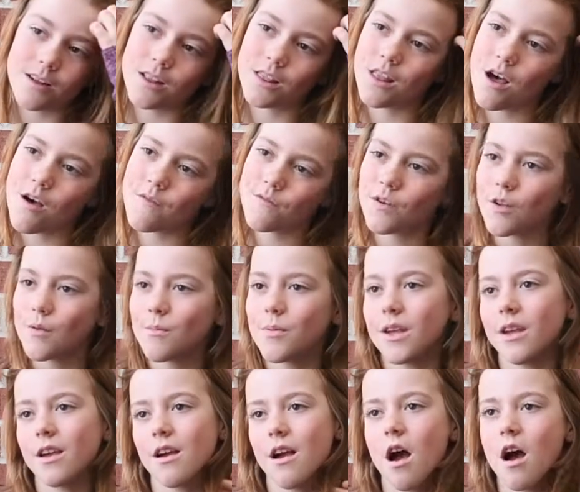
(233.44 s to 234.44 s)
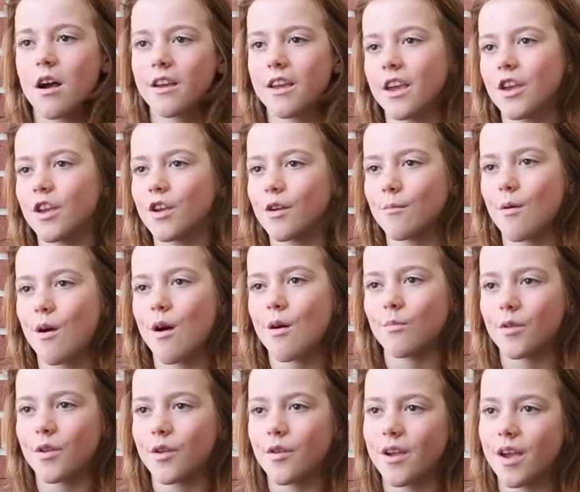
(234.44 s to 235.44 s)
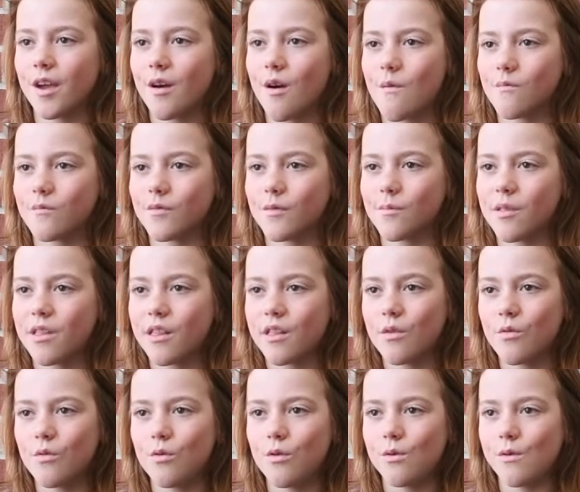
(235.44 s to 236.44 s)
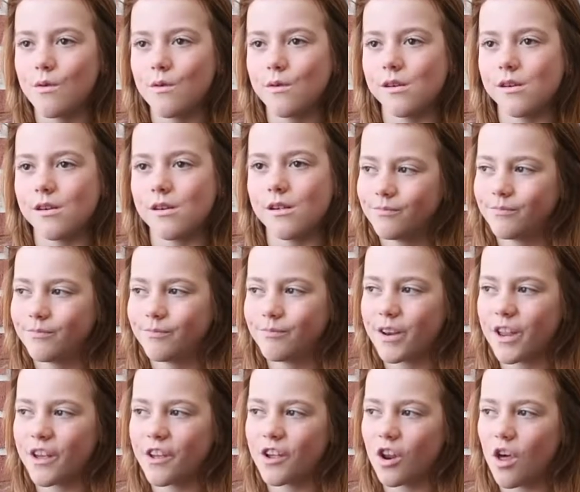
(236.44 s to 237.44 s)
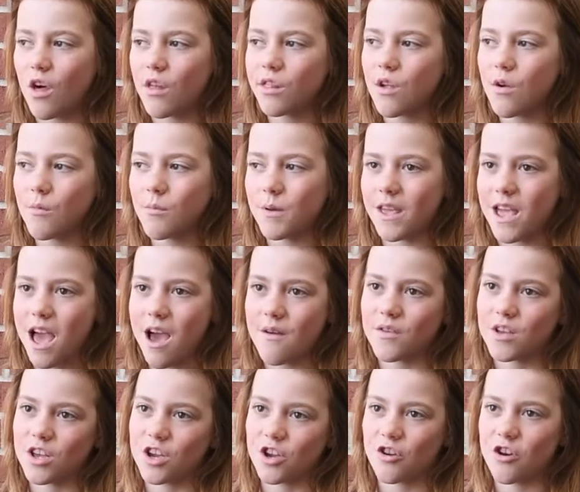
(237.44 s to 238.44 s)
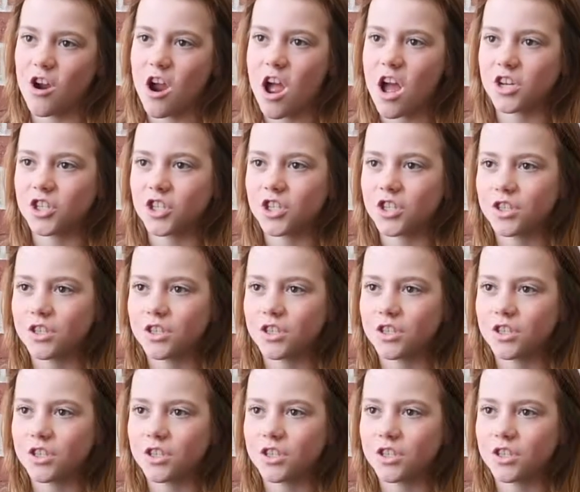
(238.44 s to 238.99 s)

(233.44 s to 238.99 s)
Love could be hugging your mom when you get home from school, but it could also be having a crush.